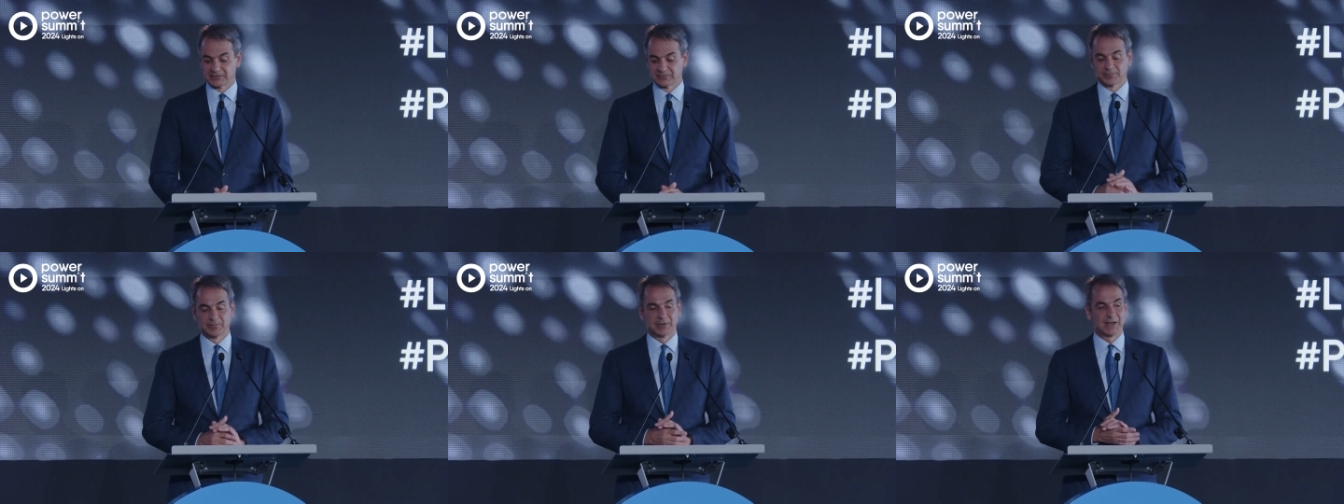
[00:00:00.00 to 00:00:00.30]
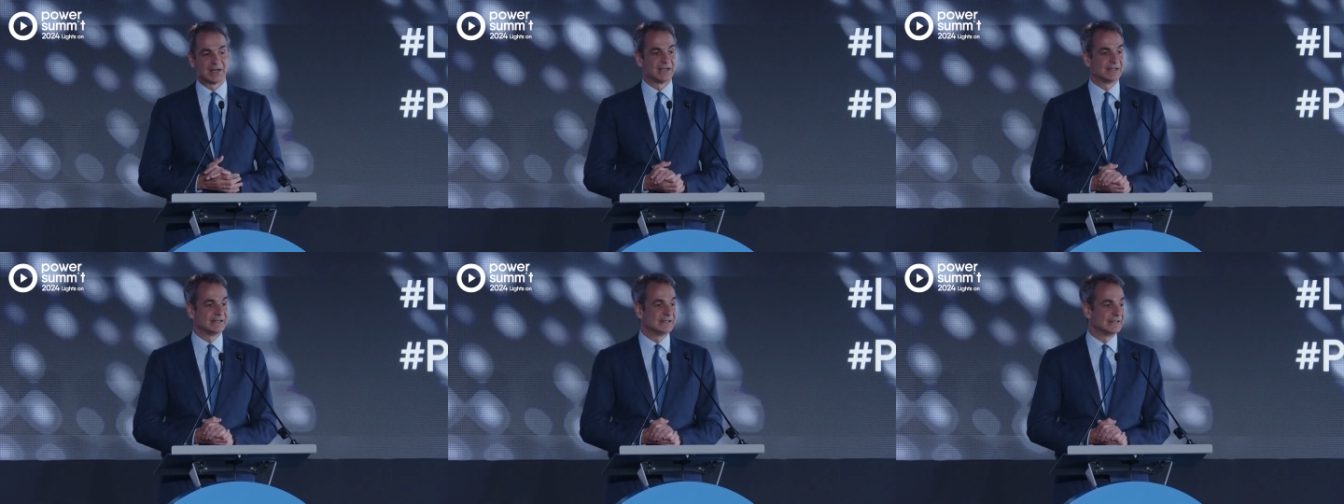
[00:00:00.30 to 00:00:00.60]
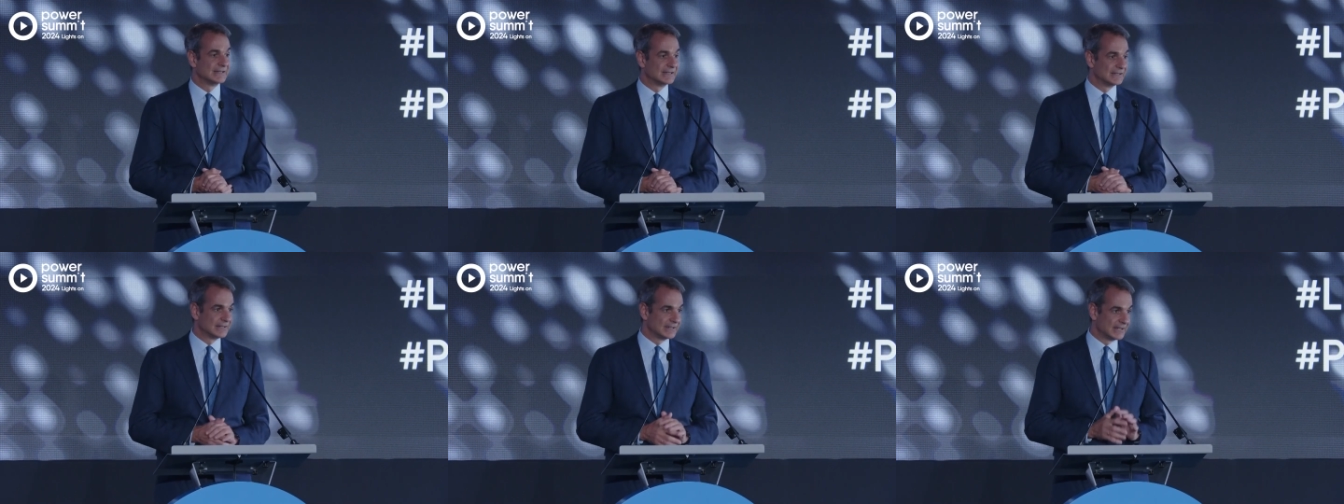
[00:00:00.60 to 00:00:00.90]
by
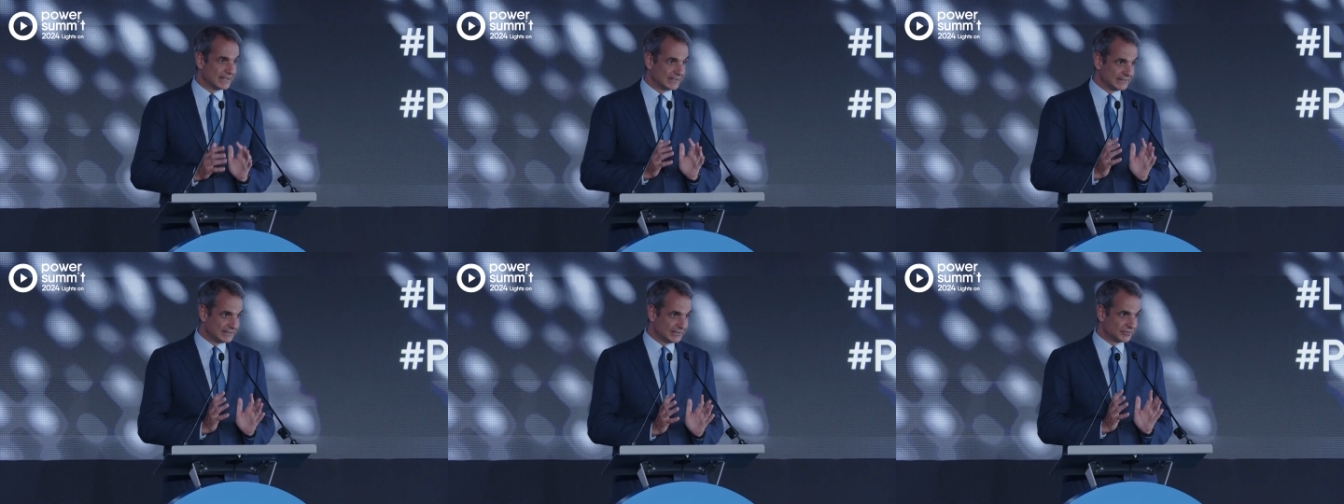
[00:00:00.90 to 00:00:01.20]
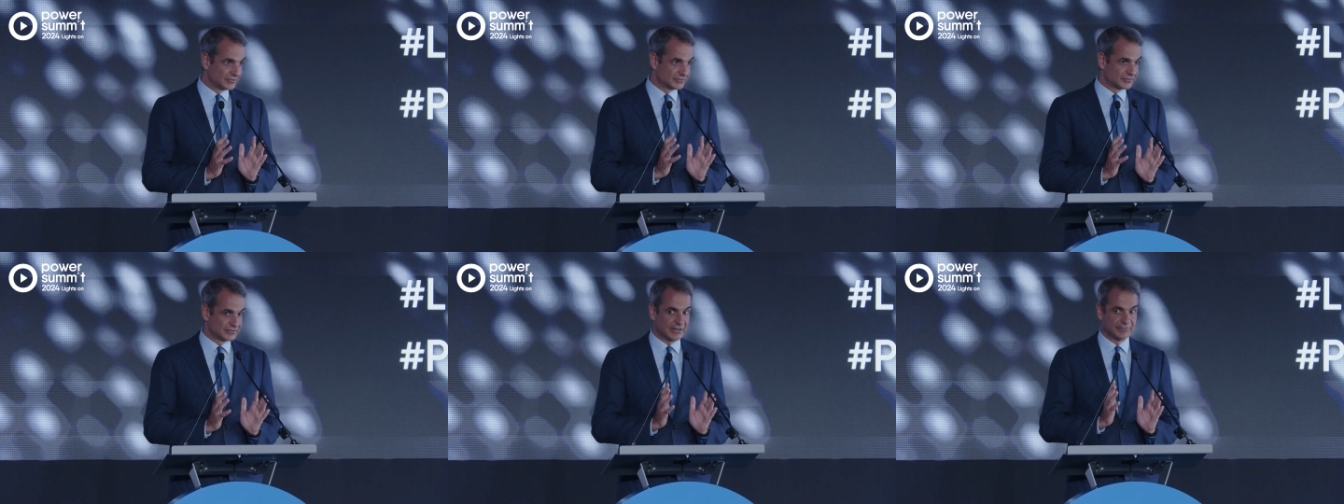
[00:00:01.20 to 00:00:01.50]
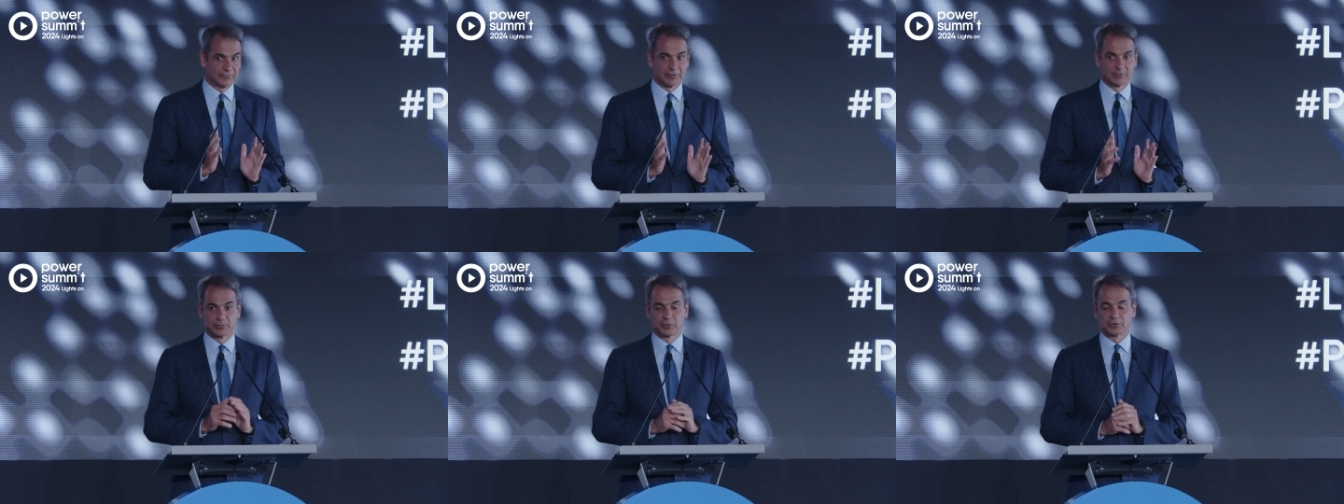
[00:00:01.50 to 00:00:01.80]

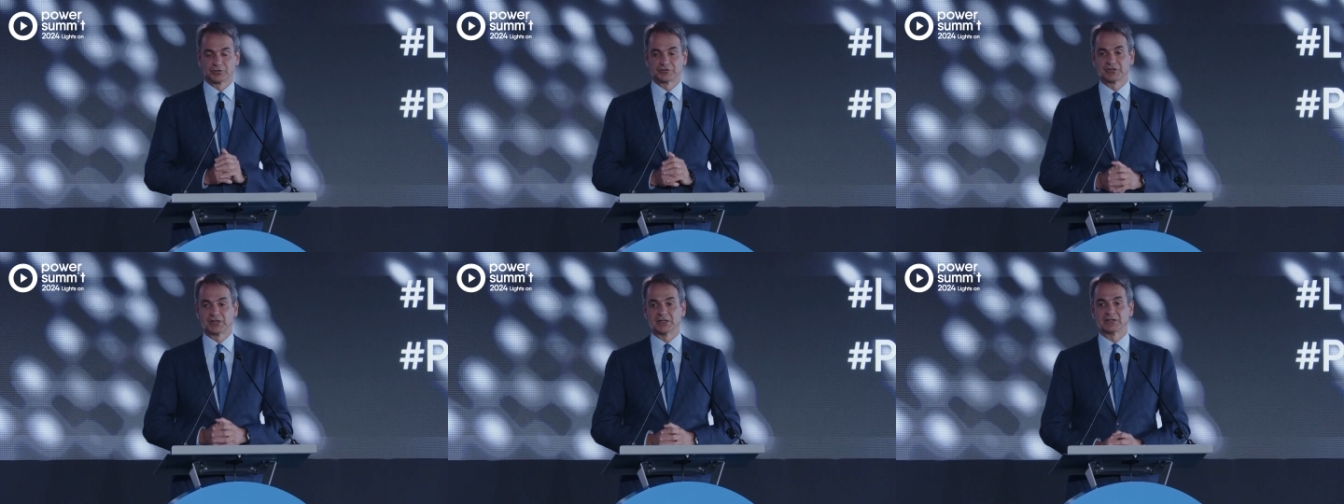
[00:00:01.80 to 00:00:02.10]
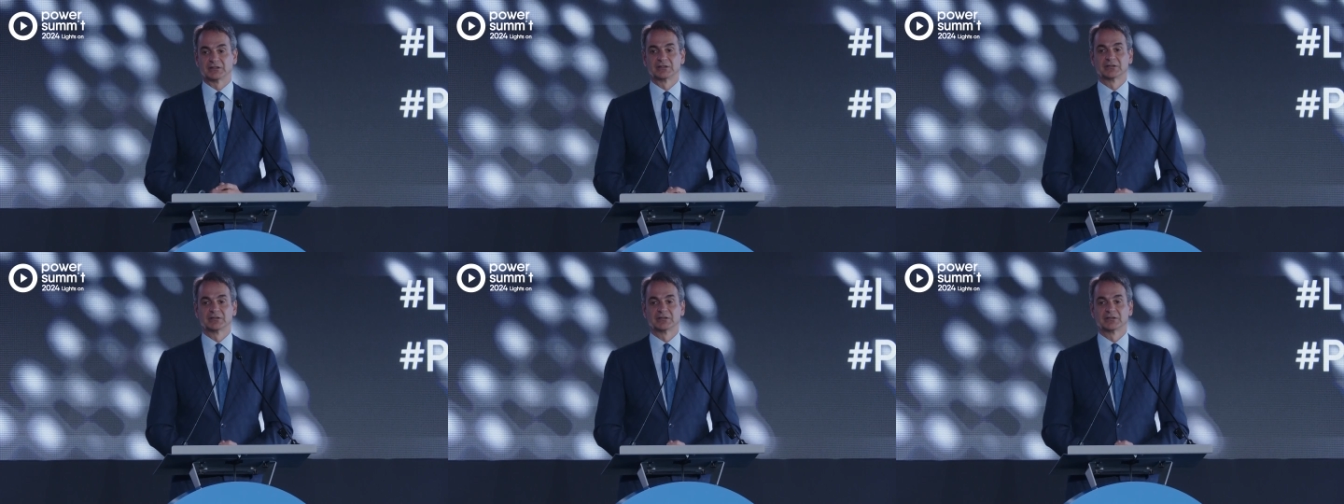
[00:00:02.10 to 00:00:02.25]
87%